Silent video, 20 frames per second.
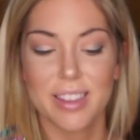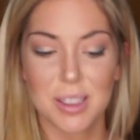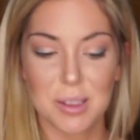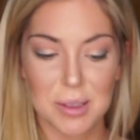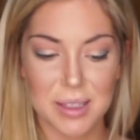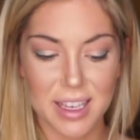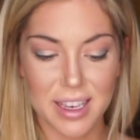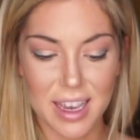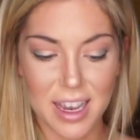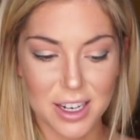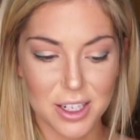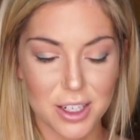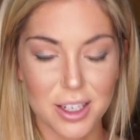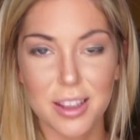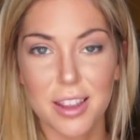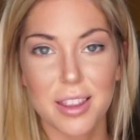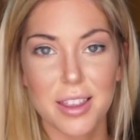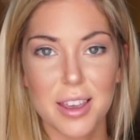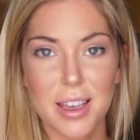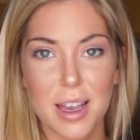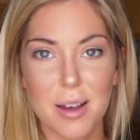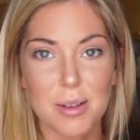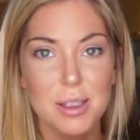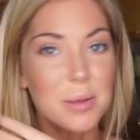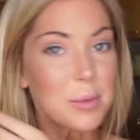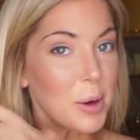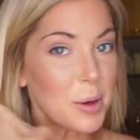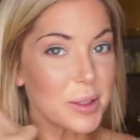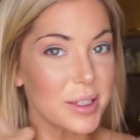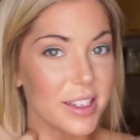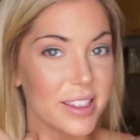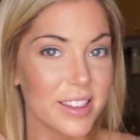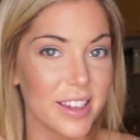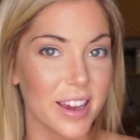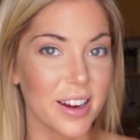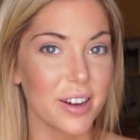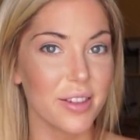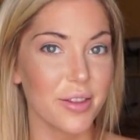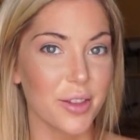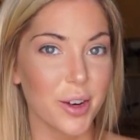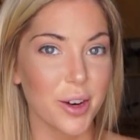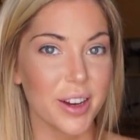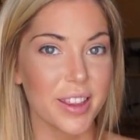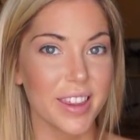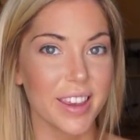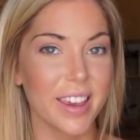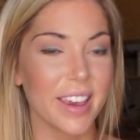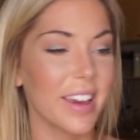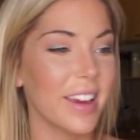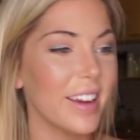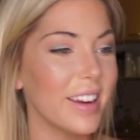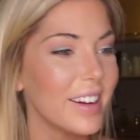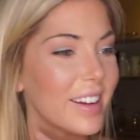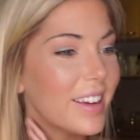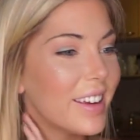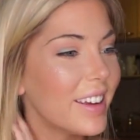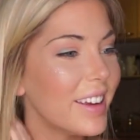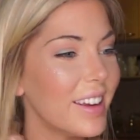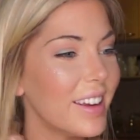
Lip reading: This was like actually the thing I was most excited for in the kit.